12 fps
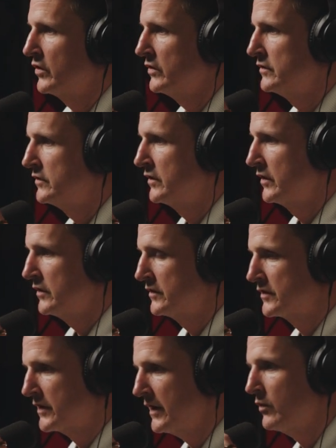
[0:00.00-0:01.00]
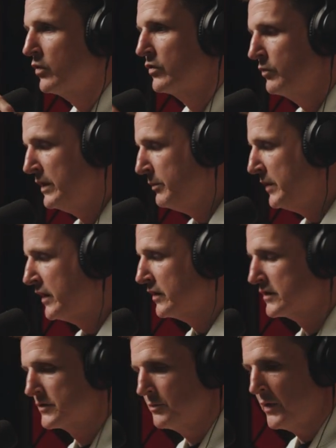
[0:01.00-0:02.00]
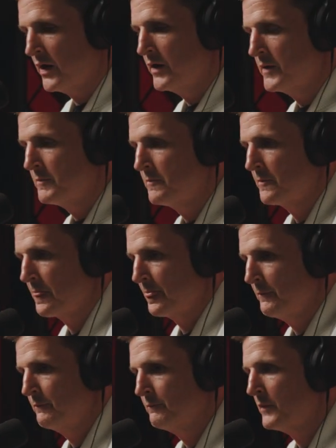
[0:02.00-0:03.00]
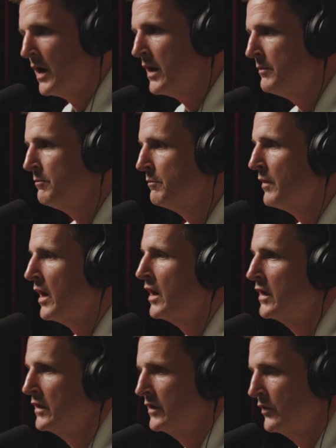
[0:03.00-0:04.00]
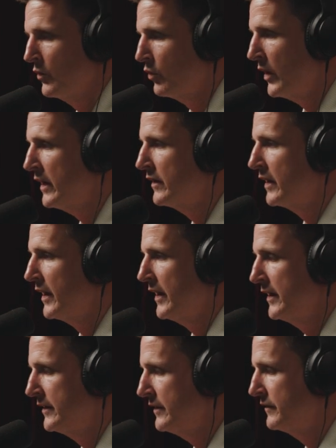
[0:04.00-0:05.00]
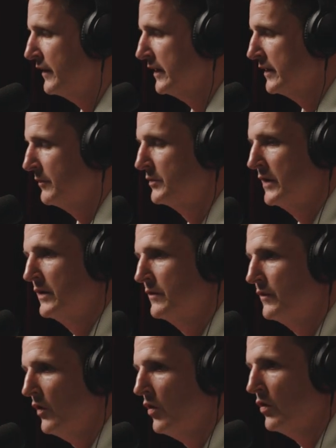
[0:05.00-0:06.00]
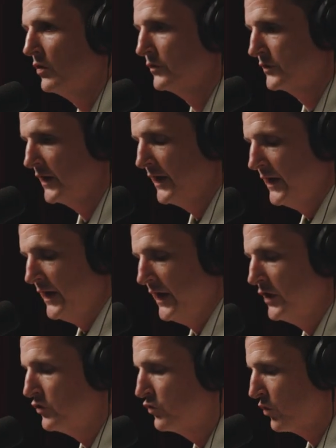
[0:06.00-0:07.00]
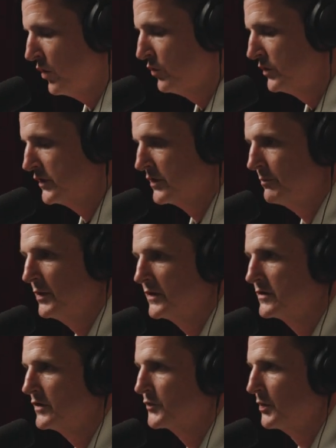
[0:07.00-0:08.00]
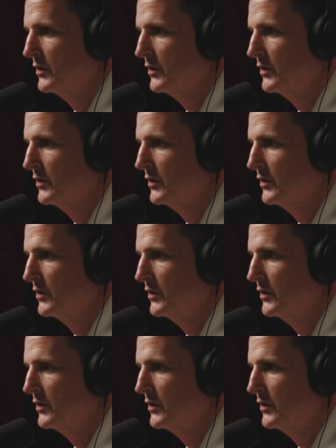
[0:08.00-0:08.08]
could sync with me, because my mind and the way that I had developed and evolved and grown as a business